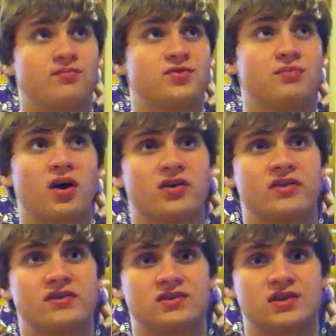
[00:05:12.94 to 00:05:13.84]
smarter
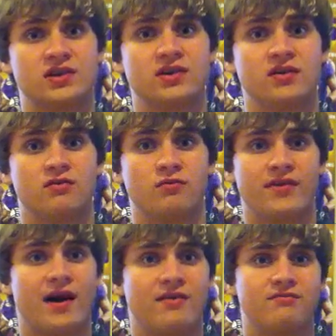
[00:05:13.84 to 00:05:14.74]
this year
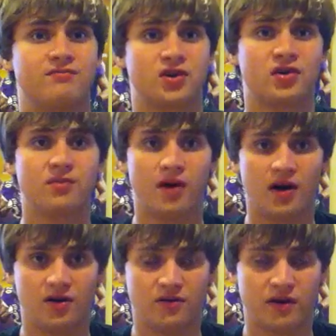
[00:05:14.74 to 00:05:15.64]
without turning the
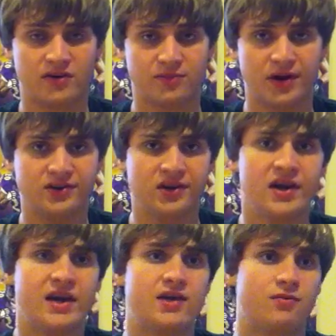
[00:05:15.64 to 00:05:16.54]
ball over as much.
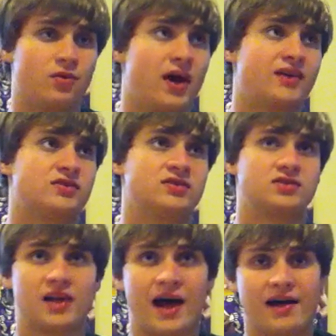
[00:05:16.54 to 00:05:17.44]
He will actually
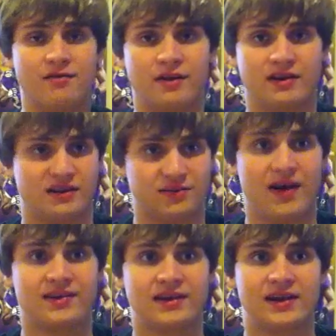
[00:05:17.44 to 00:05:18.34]
slide when he's
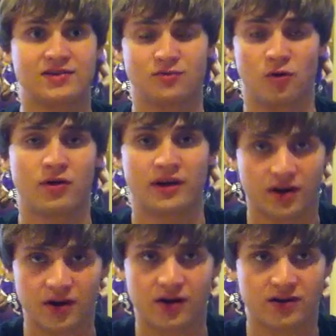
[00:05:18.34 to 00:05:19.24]
about to get hit, so he won't get
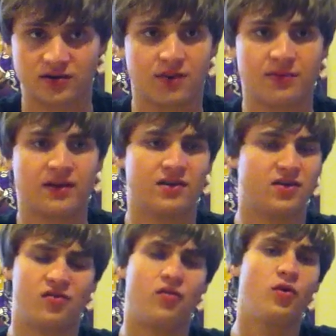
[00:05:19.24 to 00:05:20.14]
hurt or something. He'll,
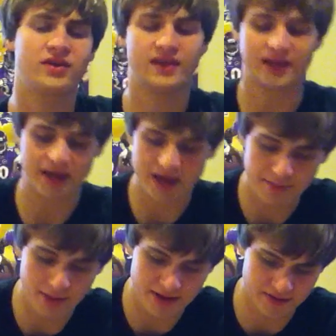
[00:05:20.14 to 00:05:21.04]
he'll avoid getting
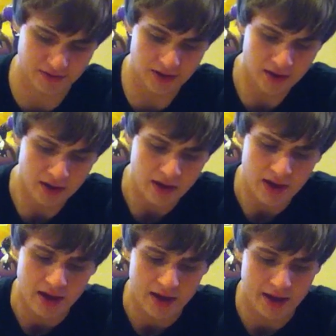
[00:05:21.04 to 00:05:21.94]
hit basically.
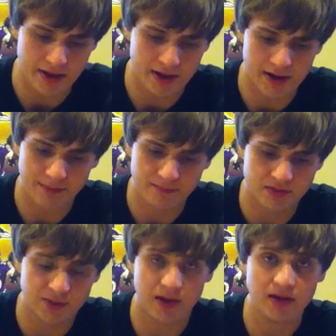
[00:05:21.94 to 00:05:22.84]
And uh,
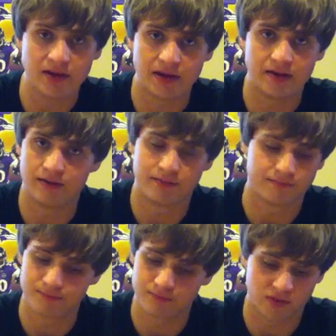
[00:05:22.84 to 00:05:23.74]
Chip Kelly and
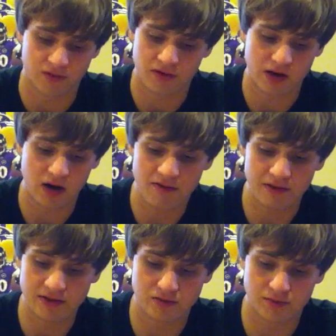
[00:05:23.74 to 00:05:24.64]
the freaking
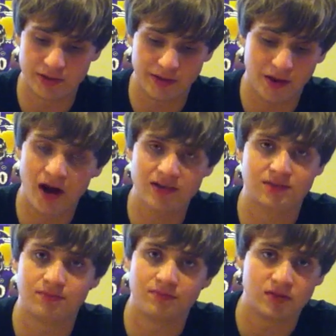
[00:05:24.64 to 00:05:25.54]
offense will be
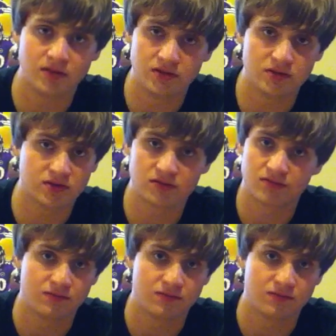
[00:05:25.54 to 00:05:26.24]
awesome. They'll just